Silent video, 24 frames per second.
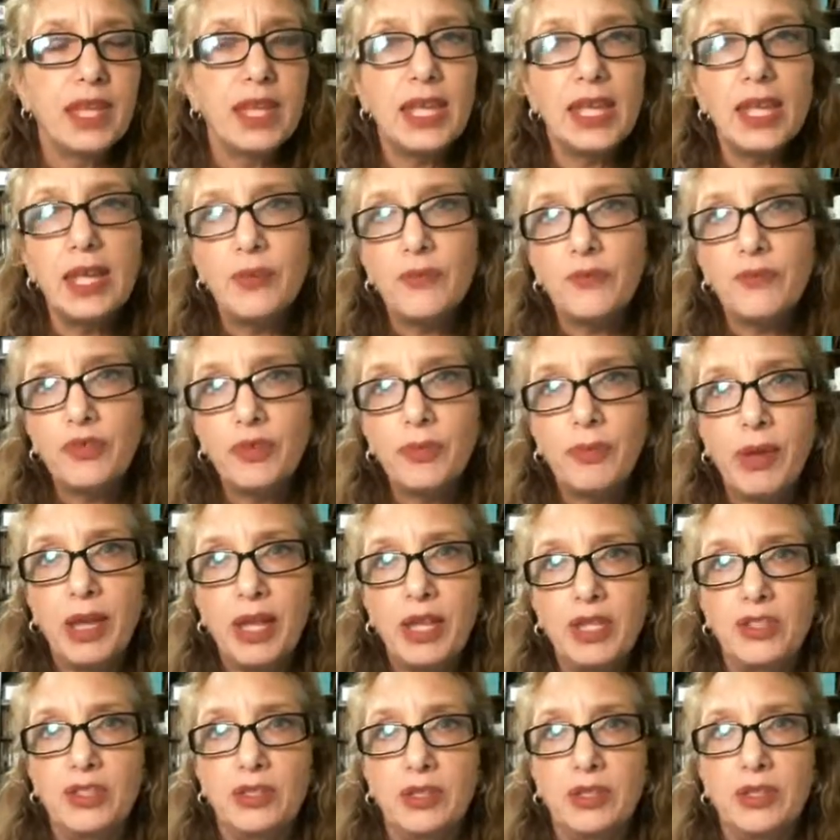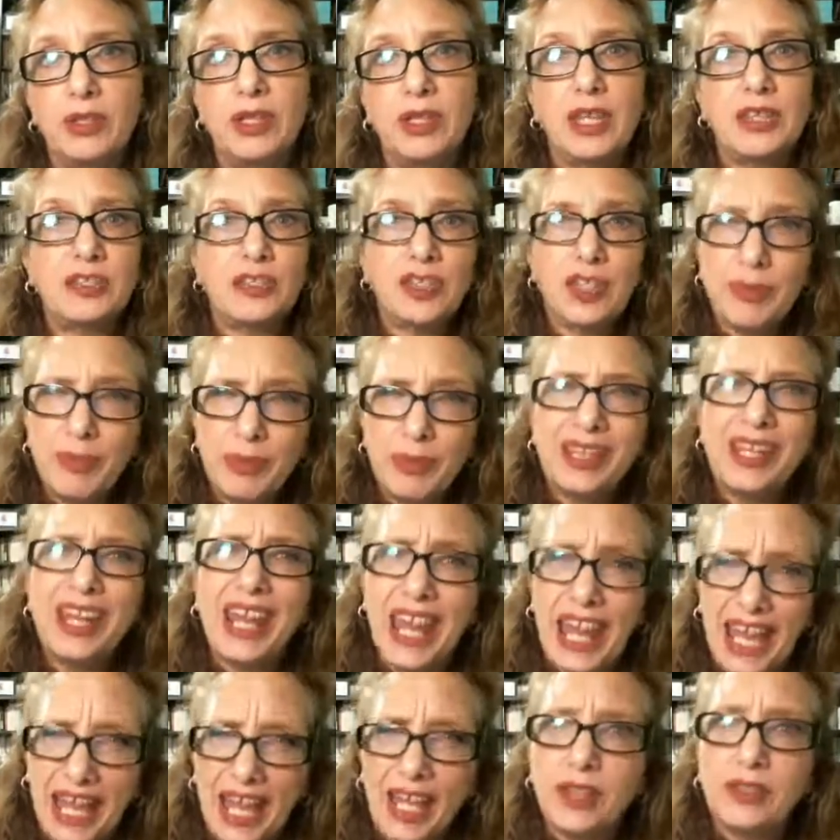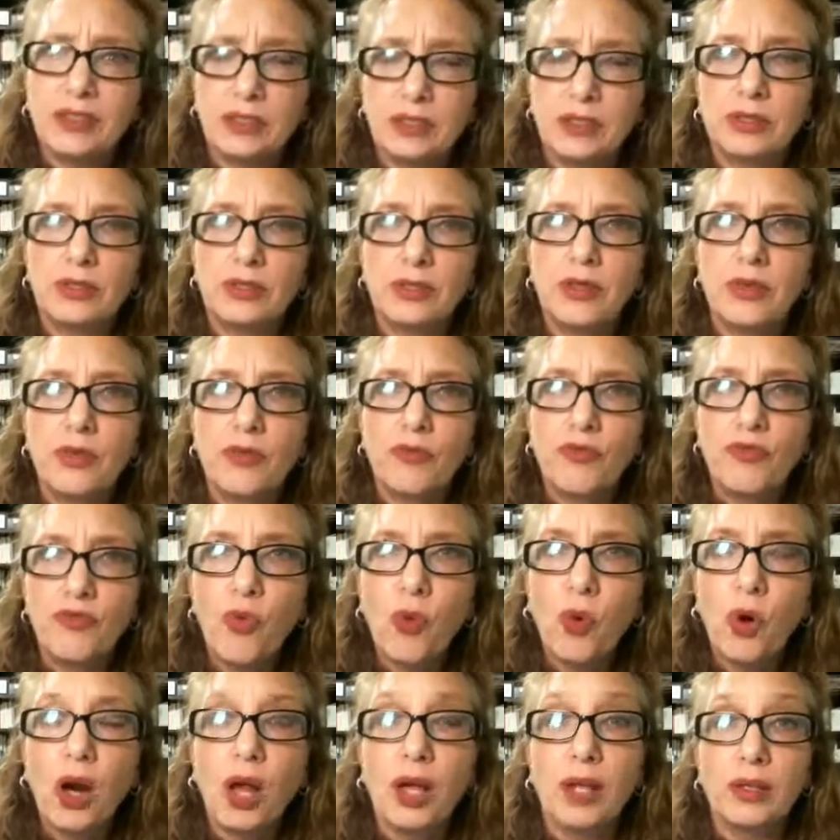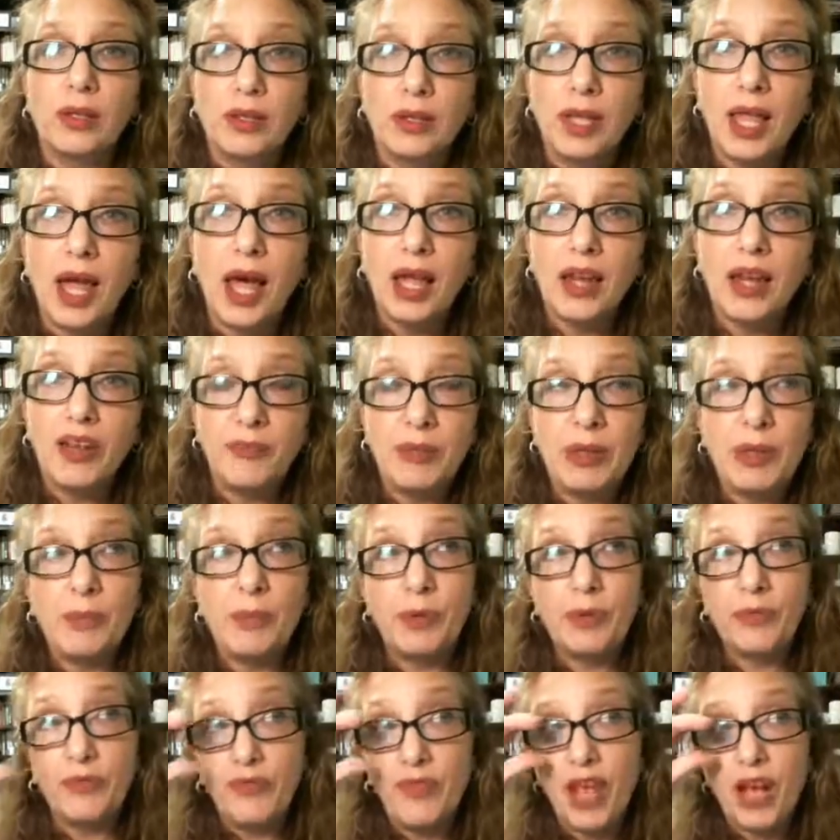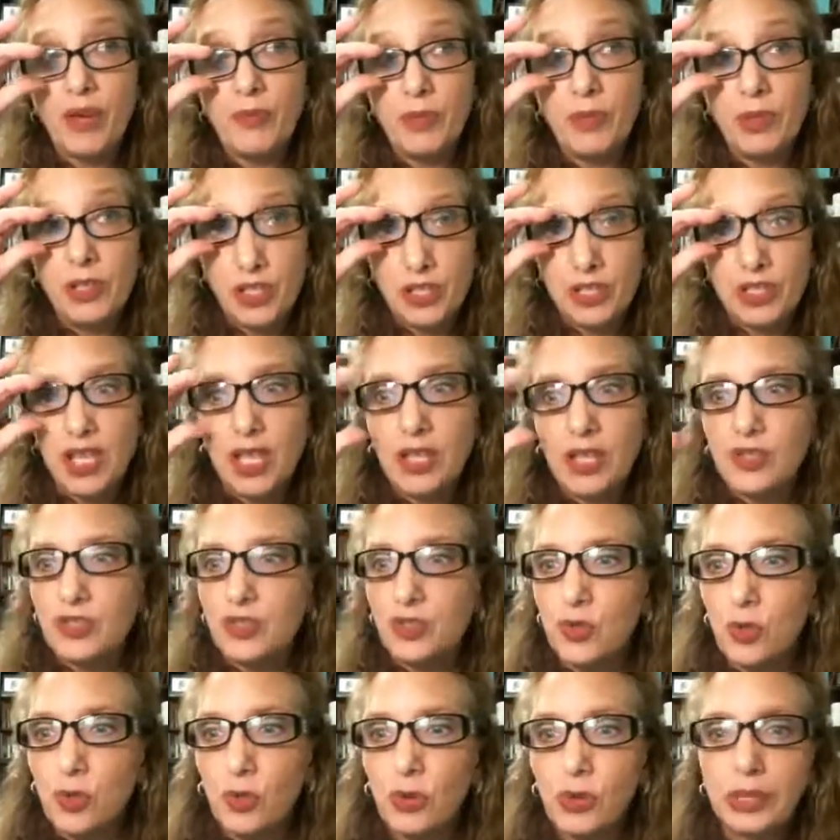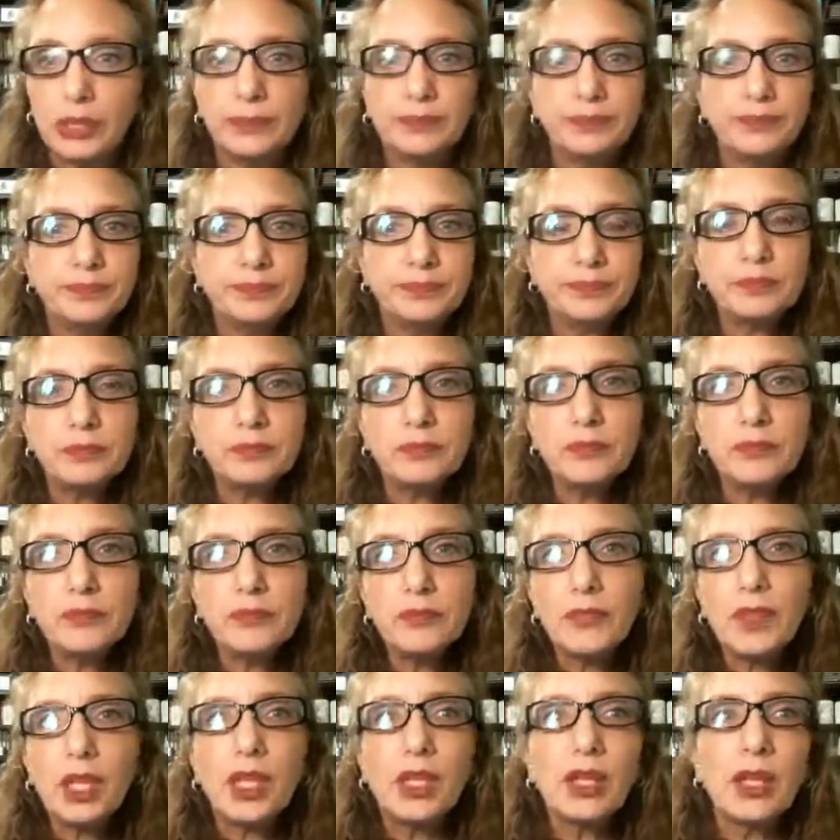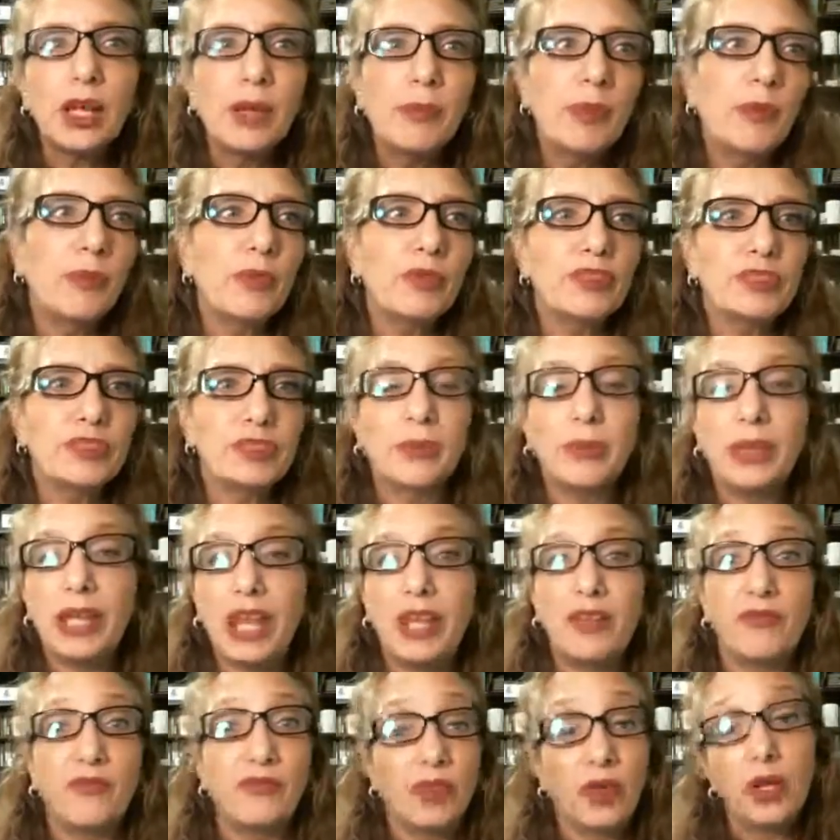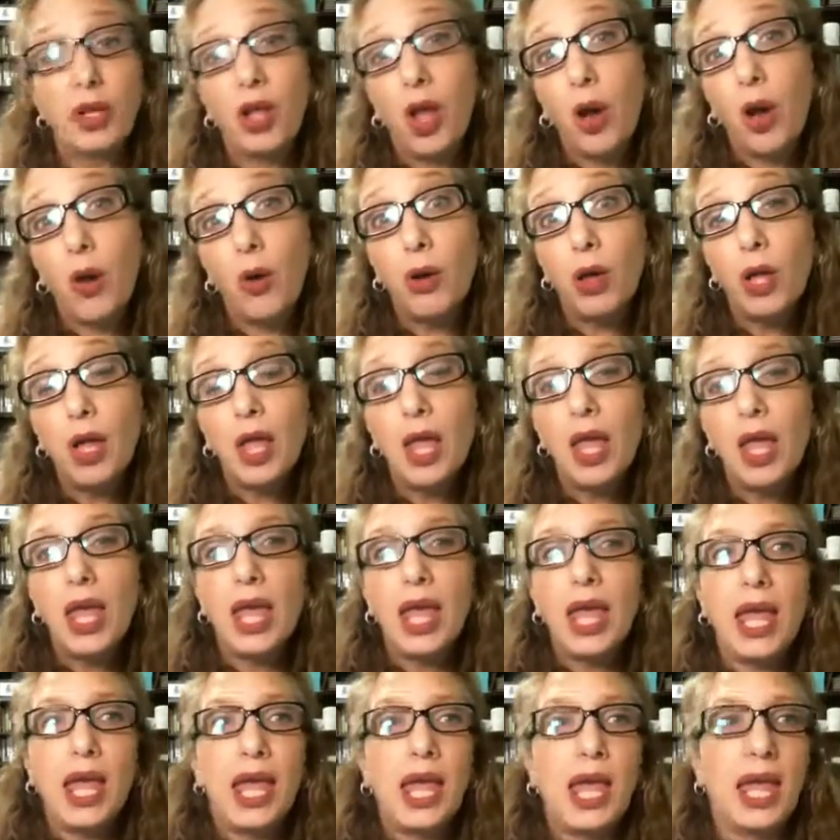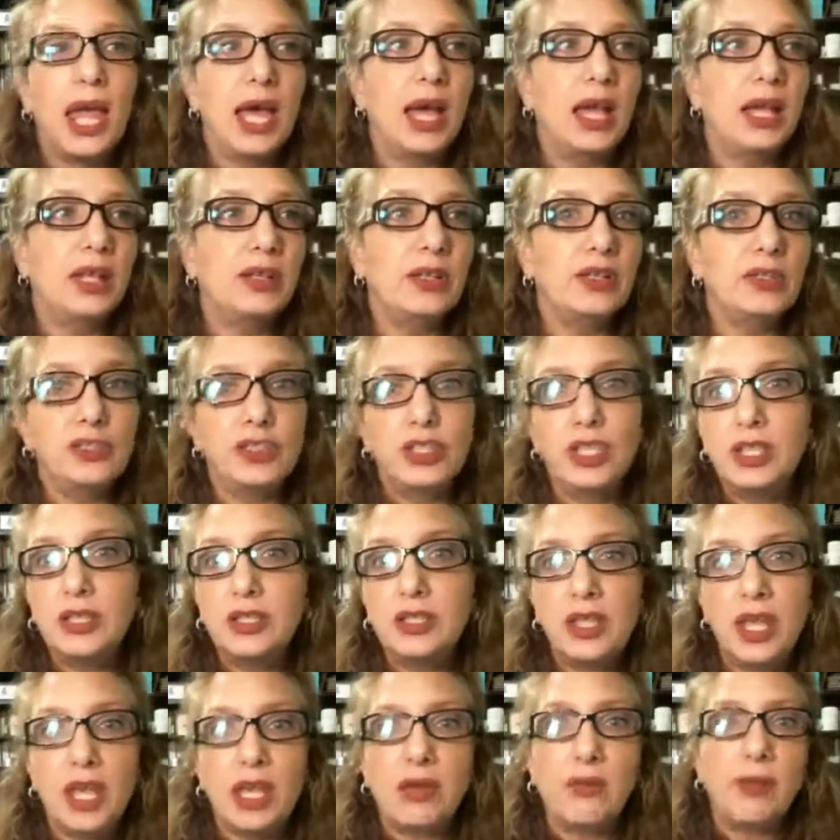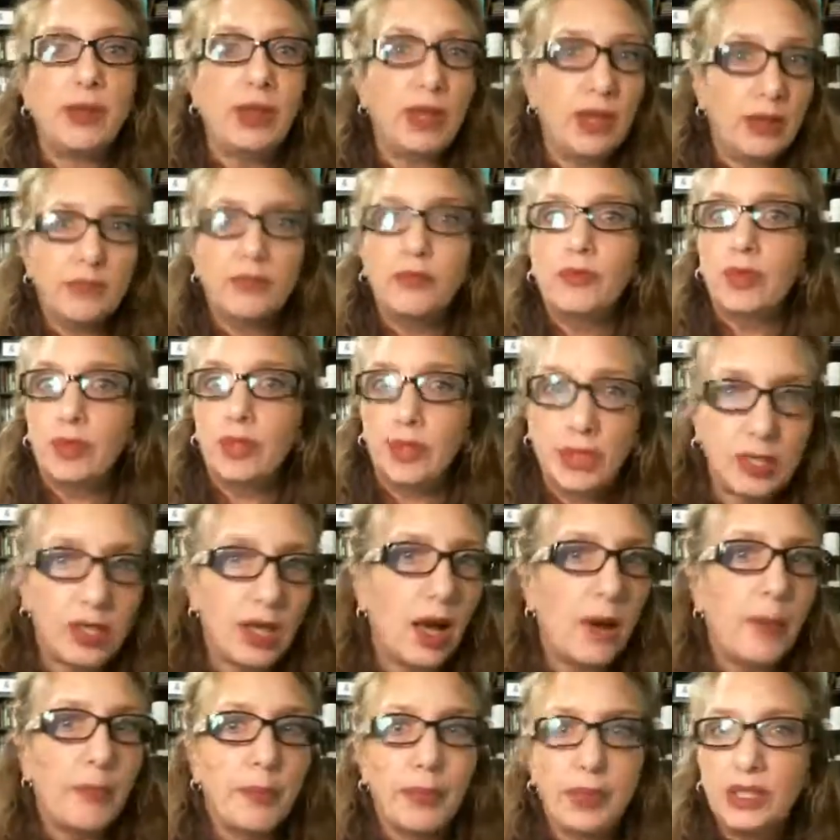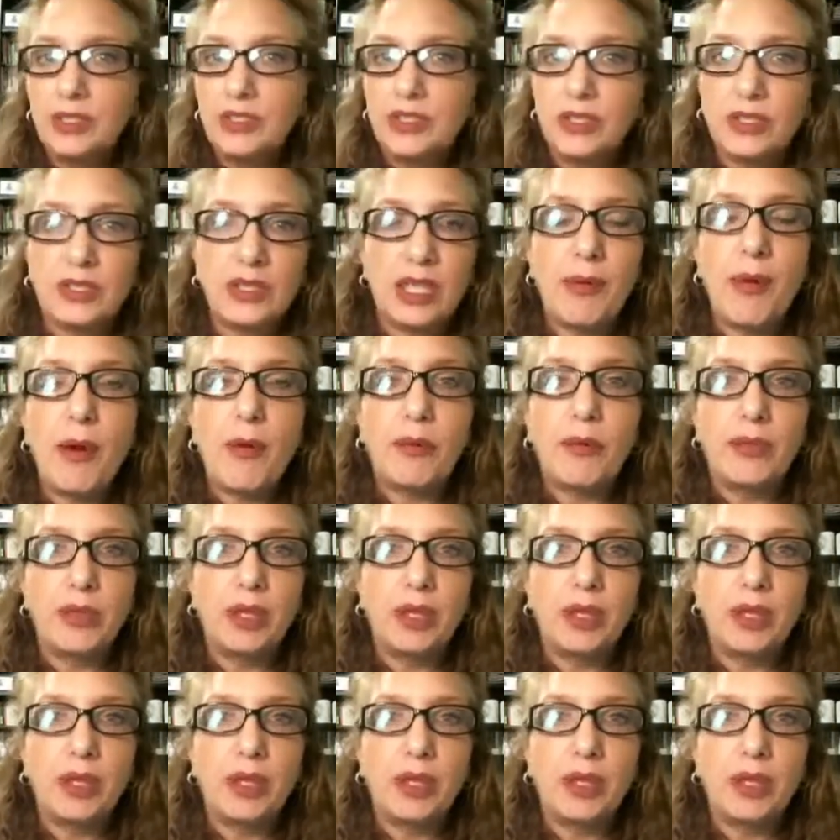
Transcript: information that's going to be an answer for a lot of people. In fact, we just had a story come in where somebody had vertigo, and she had taken, the company just came out with